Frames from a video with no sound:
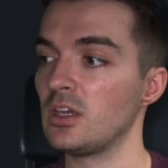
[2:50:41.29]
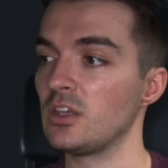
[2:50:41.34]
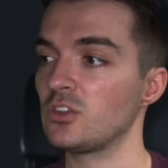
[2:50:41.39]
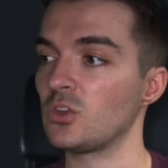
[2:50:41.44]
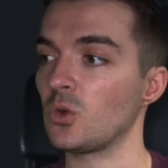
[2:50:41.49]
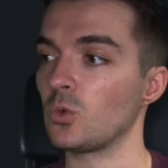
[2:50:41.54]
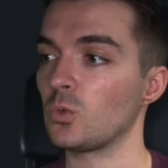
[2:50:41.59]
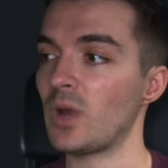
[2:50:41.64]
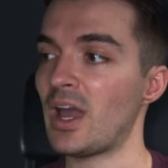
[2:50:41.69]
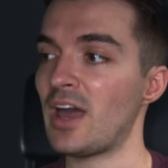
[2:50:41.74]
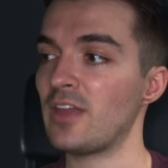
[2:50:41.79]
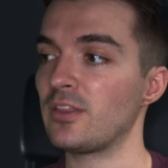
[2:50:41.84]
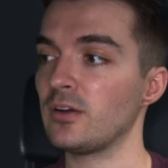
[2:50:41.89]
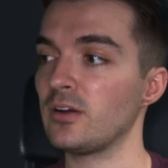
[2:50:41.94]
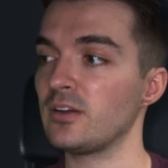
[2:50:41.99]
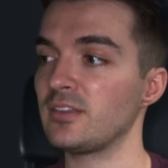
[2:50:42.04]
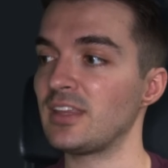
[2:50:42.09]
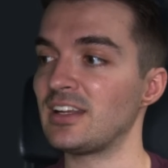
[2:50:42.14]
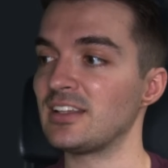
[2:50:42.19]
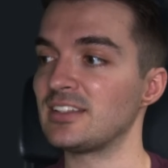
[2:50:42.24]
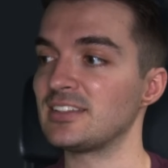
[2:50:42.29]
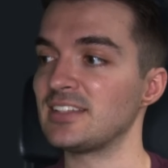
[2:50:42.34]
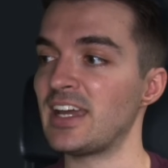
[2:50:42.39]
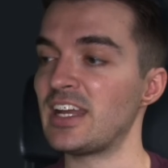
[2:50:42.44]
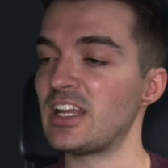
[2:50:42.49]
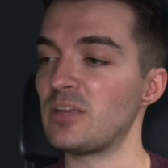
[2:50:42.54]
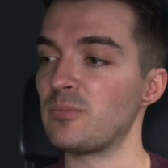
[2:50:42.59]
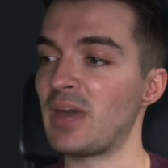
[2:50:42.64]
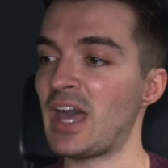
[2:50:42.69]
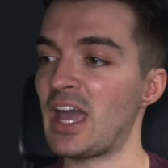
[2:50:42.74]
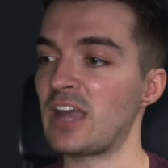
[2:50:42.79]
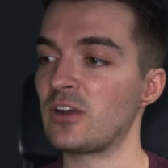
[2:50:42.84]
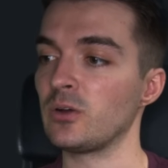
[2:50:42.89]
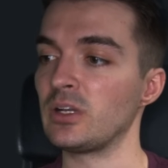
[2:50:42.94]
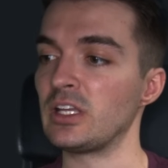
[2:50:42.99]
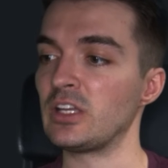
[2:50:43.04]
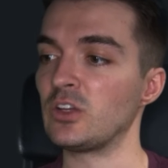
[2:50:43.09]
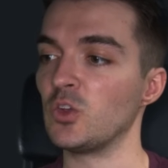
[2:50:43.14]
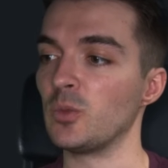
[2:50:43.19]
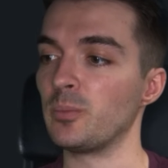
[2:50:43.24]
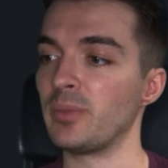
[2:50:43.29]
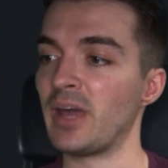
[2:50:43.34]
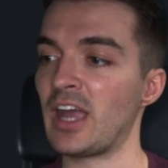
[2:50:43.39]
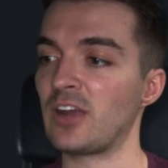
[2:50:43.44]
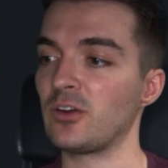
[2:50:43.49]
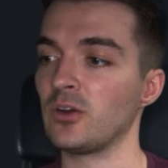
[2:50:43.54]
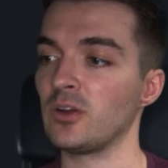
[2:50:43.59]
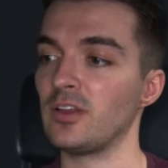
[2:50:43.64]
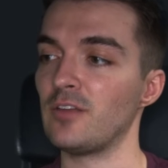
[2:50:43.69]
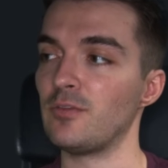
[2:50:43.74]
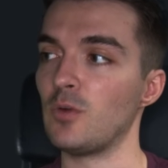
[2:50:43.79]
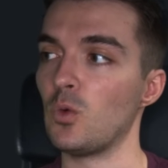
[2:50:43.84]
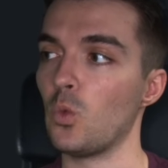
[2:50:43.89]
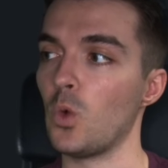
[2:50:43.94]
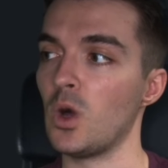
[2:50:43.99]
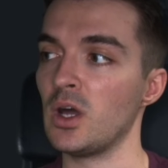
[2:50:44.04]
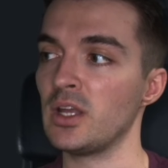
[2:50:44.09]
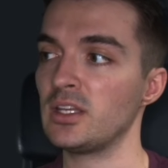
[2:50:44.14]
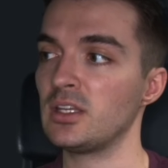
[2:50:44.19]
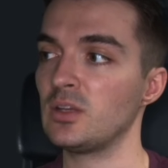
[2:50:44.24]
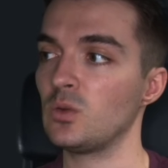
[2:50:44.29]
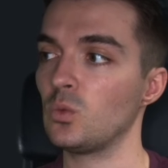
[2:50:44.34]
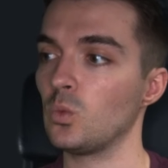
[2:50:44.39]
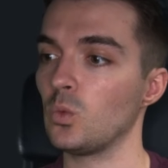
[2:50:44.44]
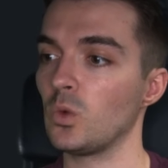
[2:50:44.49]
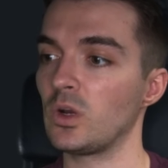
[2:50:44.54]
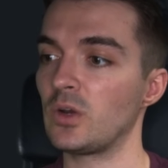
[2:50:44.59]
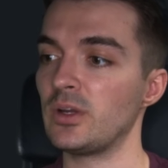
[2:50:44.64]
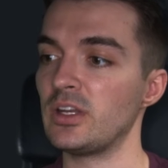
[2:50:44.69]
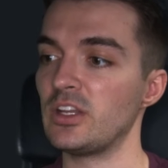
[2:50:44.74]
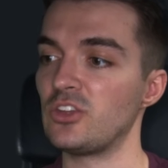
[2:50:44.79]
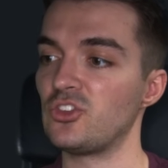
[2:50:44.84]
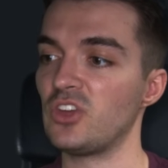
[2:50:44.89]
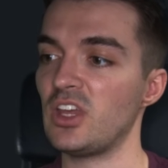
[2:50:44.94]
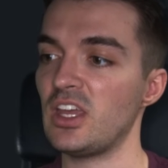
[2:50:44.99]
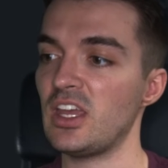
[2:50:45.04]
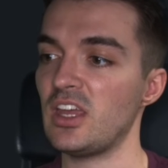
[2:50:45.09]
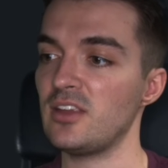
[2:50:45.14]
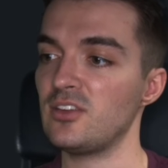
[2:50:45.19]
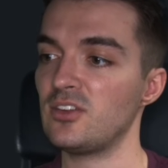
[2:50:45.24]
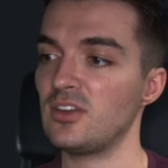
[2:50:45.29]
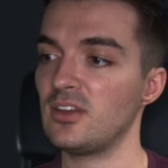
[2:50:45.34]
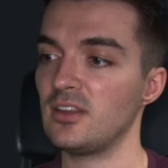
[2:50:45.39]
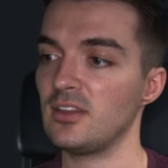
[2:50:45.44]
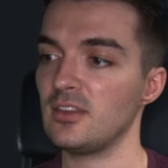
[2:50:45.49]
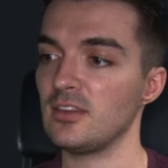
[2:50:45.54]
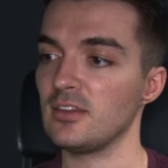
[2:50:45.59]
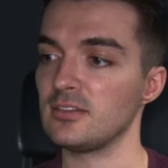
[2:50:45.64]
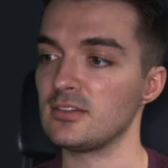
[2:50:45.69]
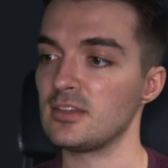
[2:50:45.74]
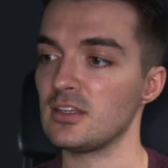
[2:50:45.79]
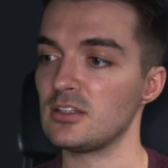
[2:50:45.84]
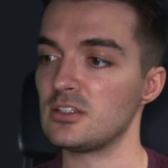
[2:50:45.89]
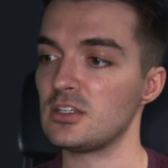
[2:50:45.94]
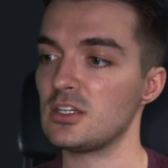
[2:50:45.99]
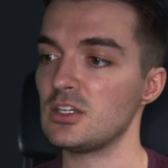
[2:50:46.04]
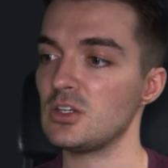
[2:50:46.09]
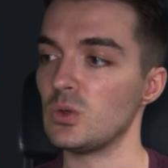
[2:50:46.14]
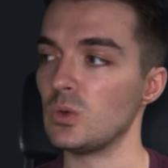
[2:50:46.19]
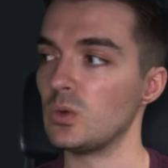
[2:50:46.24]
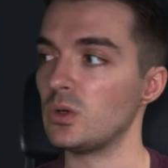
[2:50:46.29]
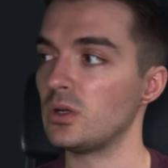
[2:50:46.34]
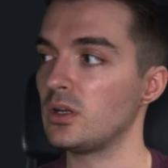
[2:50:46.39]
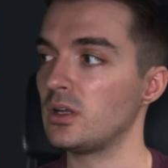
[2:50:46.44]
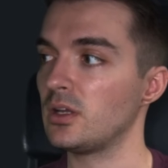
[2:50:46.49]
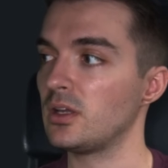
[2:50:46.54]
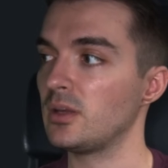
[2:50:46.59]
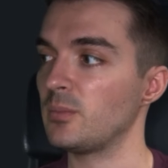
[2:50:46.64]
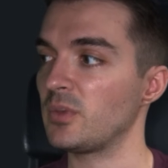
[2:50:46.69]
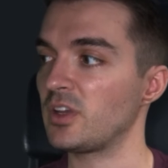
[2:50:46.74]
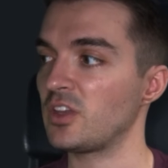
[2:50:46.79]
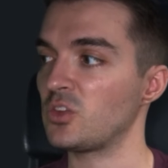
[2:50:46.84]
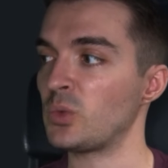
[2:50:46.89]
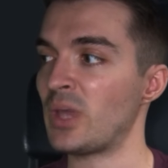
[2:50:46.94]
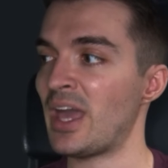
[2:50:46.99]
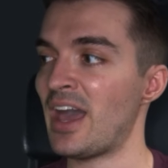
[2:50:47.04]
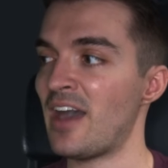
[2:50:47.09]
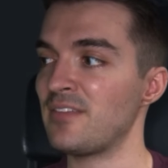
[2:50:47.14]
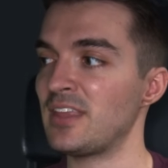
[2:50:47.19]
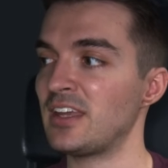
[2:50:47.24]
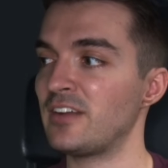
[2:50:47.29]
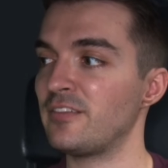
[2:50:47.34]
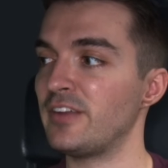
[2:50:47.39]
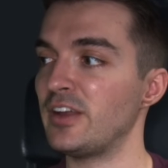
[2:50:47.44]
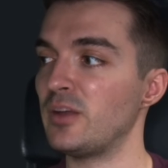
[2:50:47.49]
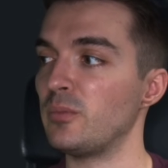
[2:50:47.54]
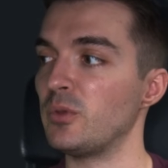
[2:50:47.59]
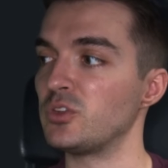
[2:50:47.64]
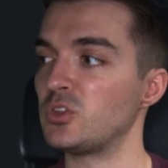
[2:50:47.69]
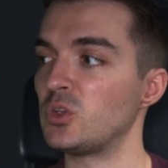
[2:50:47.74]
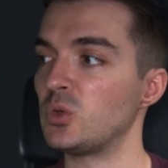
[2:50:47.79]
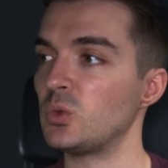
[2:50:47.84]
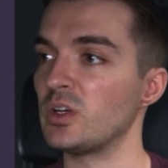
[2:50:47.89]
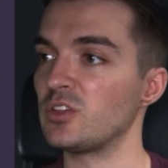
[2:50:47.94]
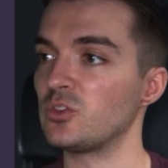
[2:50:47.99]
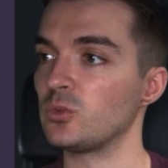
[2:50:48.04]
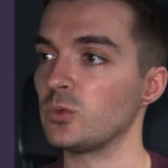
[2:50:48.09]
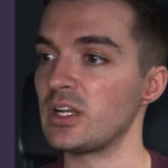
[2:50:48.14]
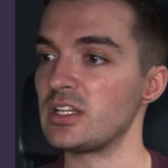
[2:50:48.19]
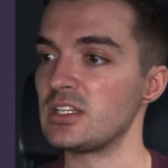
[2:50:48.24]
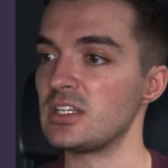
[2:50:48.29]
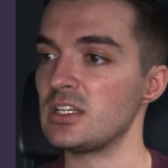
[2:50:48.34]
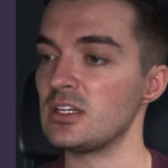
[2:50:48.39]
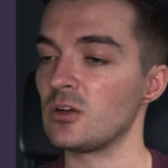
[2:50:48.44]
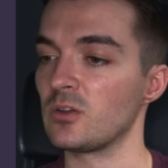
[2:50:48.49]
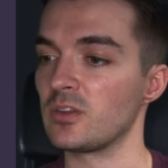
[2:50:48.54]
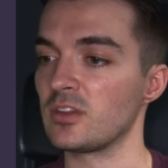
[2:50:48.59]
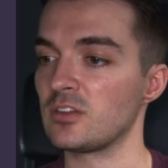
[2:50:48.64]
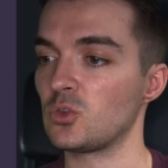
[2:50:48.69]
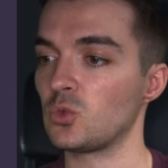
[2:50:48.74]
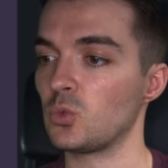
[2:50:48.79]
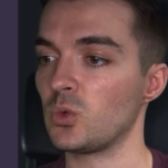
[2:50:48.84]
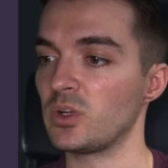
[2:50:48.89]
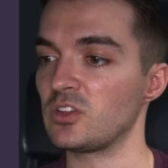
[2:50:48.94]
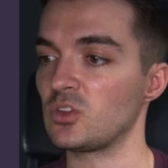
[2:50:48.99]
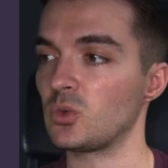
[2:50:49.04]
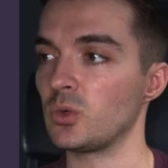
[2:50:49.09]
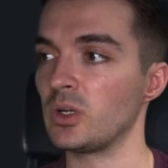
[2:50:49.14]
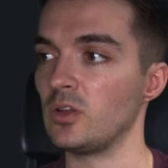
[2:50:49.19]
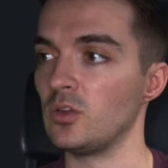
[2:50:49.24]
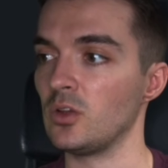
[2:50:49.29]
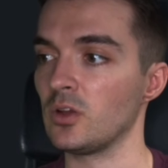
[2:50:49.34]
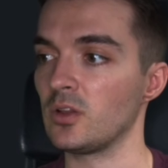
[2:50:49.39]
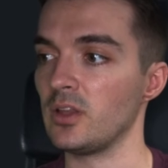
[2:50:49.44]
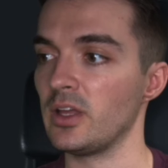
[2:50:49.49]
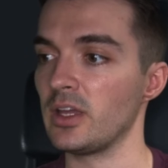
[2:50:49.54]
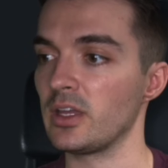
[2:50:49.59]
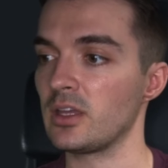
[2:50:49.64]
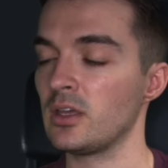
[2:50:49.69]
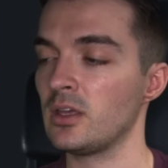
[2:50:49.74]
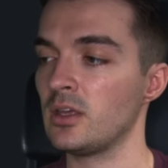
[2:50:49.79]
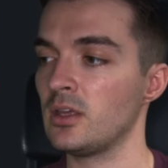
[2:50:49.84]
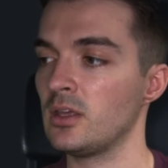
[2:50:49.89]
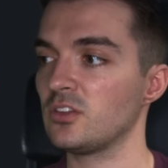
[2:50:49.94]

So rather than assigning background equal to background level 1, we're going to change this to 2, because we have that available to us right here. This is what it's going to look like.